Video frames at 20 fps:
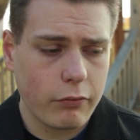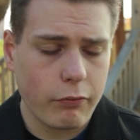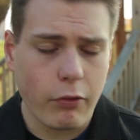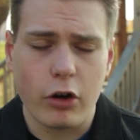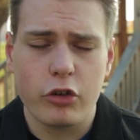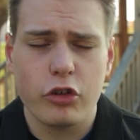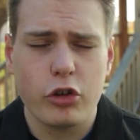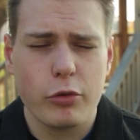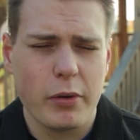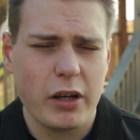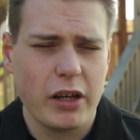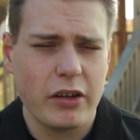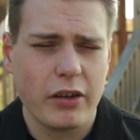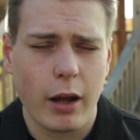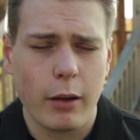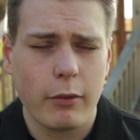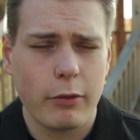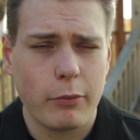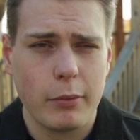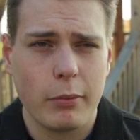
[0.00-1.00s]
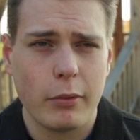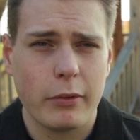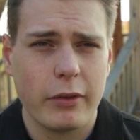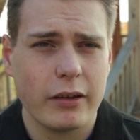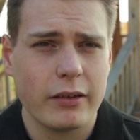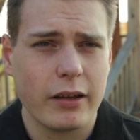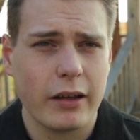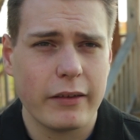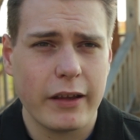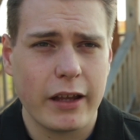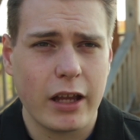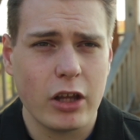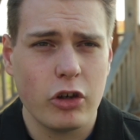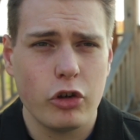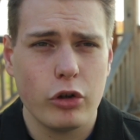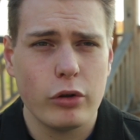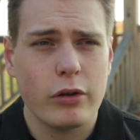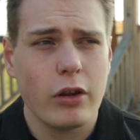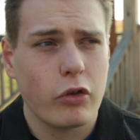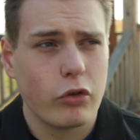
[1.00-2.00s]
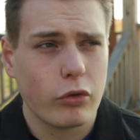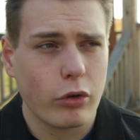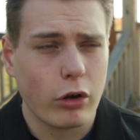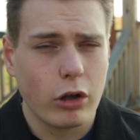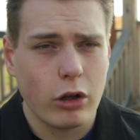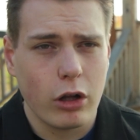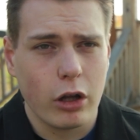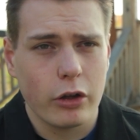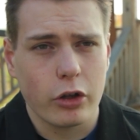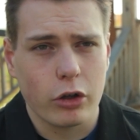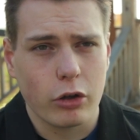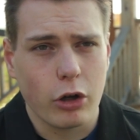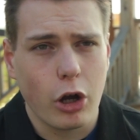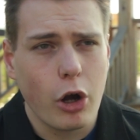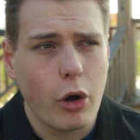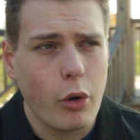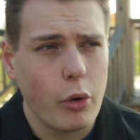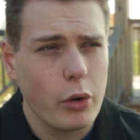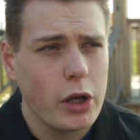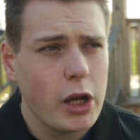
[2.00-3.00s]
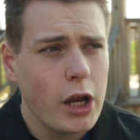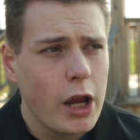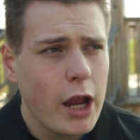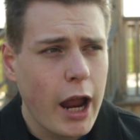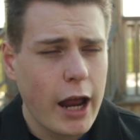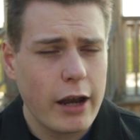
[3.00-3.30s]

far too many times people think that they can do the struggle on their own.